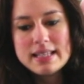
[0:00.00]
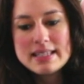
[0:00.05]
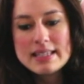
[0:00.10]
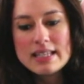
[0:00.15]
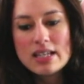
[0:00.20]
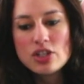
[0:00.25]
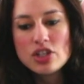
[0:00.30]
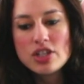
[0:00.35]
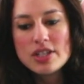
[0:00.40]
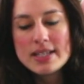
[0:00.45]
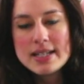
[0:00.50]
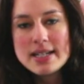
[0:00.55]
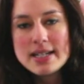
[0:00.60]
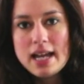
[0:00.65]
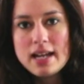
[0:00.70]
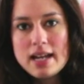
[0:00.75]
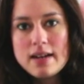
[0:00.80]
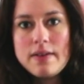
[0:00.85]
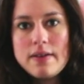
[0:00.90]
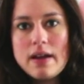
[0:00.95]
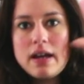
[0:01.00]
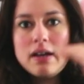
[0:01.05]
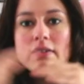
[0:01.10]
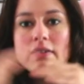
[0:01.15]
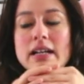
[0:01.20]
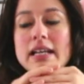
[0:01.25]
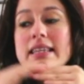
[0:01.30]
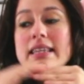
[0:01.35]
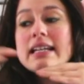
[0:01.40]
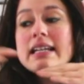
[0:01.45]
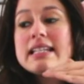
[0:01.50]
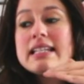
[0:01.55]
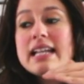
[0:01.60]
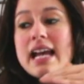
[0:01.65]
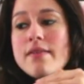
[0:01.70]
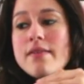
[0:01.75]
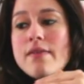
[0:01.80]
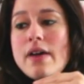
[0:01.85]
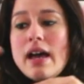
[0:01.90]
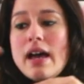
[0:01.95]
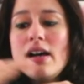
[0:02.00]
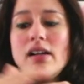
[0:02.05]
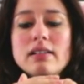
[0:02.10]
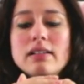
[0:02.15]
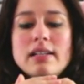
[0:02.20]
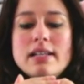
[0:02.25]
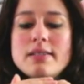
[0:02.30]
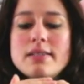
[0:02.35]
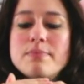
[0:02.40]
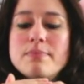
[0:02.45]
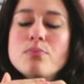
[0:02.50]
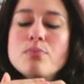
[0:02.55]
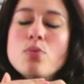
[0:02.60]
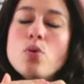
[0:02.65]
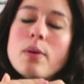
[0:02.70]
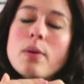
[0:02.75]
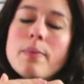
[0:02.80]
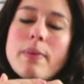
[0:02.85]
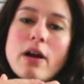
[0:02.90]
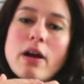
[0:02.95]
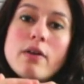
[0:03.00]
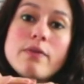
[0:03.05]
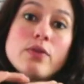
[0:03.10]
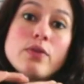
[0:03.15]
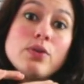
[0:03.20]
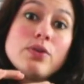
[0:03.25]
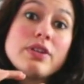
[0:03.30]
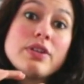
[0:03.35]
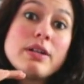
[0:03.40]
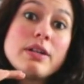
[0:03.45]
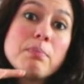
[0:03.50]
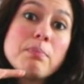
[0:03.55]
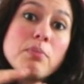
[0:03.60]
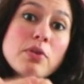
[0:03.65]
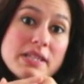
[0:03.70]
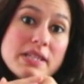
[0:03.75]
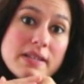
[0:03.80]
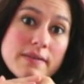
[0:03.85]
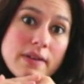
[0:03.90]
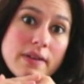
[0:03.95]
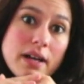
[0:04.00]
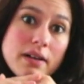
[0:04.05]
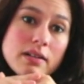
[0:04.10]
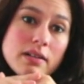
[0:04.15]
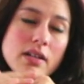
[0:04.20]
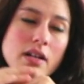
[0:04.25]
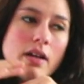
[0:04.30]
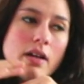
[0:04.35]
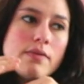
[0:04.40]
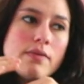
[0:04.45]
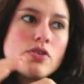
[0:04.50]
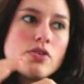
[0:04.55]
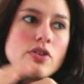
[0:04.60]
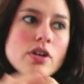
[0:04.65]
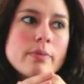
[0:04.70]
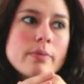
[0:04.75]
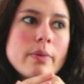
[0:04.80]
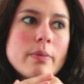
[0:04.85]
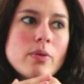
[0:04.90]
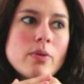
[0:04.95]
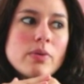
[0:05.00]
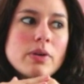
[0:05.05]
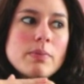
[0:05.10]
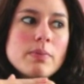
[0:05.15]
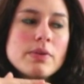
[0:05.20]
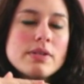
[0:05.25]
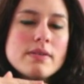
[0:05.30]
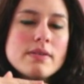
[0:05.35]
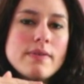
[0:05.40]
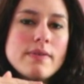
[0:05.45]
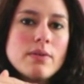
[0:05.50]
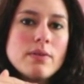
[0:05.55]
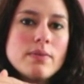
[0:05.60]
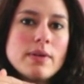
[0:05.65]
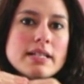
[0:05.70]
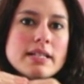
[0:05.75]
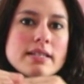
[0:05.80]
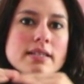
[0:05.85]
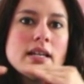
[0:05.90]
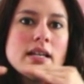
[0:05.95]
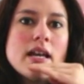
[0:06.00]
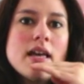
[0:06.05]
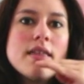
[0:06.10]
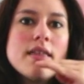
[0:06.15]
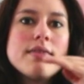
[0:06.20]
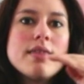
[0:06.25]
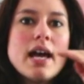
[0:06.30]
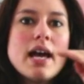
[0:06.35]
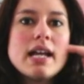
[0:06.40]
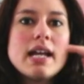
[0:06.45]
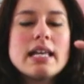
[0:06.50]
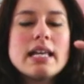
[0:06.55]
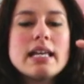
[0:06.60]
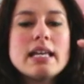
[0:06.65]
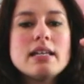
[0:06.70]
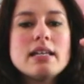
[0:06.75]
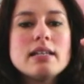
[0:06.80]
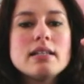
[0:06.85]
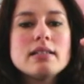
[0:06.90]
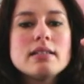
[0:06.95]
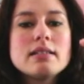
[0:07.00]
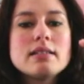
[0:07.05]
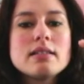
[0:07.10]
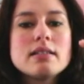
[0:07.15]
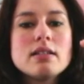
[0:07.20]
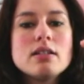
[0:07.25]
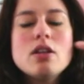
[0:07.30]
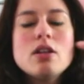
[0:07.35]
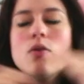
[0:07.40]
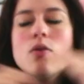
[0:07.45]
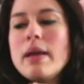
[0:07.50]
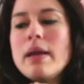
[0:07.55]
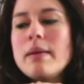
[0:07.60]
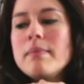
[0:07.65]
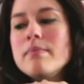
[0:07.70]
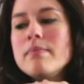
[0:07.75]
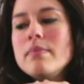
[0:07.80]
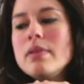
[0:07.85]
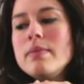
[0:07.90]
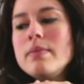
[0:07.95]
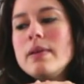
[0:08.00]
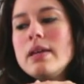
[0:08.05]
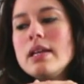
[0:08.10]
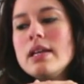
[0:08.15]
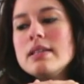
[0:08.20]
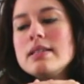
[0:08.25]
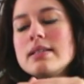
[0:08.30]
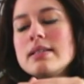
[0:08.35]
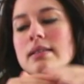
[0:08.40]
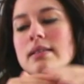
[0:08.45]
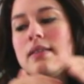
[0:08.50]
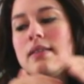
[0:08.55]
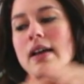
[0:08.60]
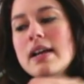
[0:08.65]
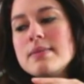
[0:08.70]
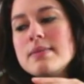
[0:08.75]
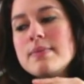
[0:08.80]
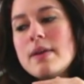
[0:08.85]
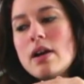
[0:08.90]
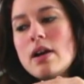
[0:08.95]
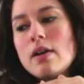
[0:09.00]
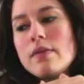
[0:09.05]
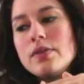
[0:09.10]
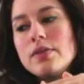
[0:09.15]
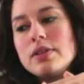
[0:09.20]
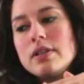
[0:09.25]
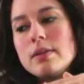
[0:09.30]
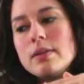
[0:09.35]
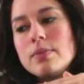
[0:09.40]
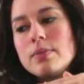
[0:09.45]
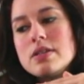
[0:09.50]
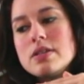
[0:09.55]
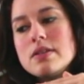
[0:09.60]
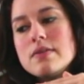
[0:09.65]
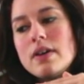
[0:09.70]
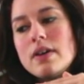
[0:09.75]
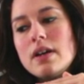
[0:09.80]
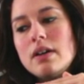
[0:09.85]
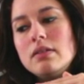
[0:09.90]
She's a knight of hell, and I think a knight of hell is more powerful than a prince of hell. If you're trying to remember what a prince of hell was, maybe it's less powerful than a prince of hell.